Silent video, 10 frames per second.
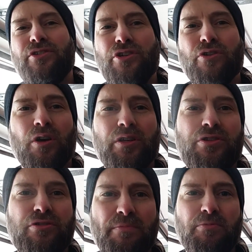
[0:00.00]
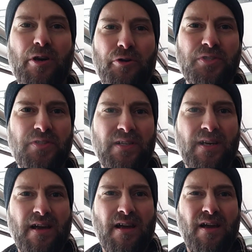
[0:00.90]
New York strip roast.
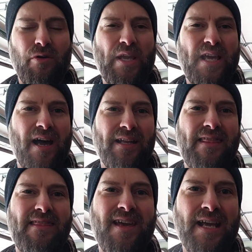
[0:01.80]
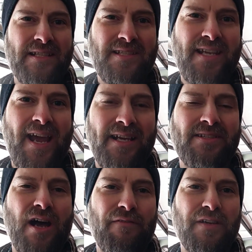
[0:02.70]
We cut thick steaks
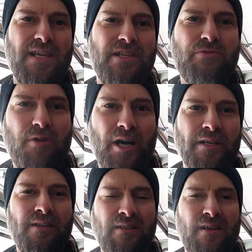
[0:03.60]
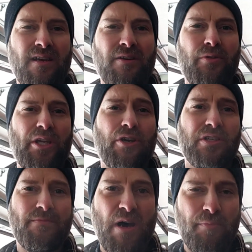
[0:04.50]
off of each one. We cooked
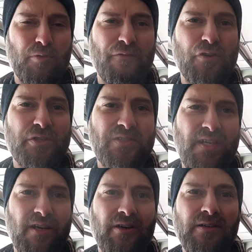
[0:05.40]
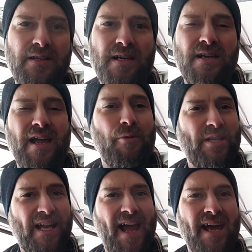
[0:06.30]
them up, reverse seared, and we
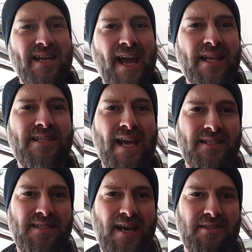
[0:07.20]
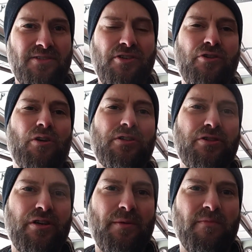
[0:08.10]
did a head-to-head taste test, New York
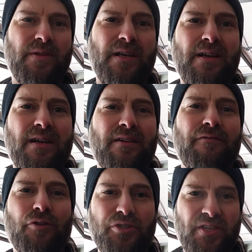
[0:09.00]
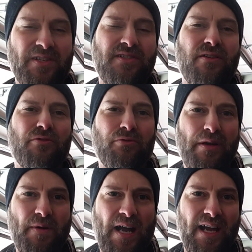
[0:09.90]
strip versus
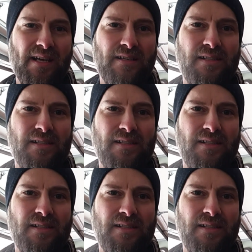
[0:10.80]
ribeye.